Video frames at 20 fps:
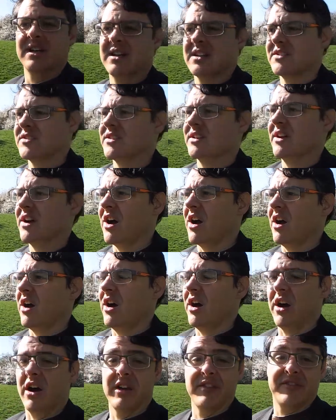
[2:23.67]
is that
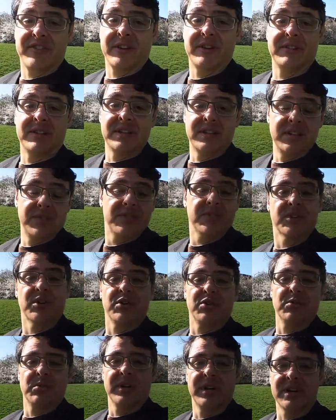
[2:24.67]
I found it
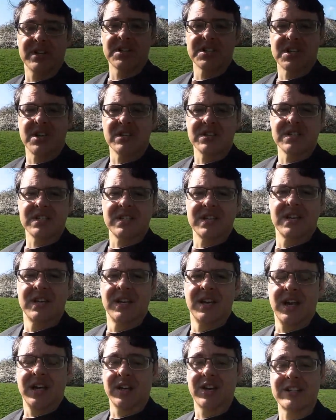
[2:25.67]
difficult when I started
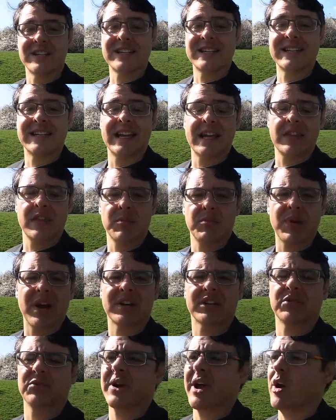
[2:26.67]
and I didn't get the
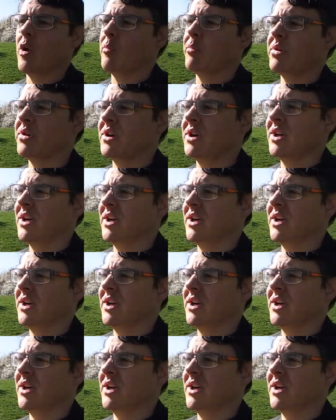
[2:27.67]
practical help